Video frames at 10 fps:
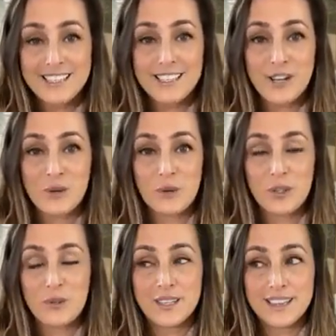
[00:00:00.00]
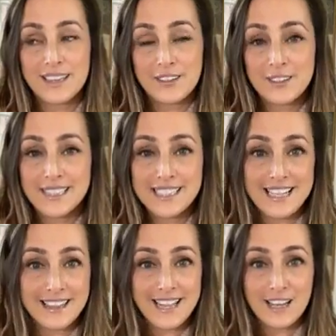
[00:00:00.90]
So you can literally
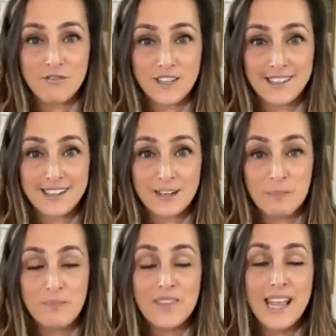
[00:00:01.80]
send that video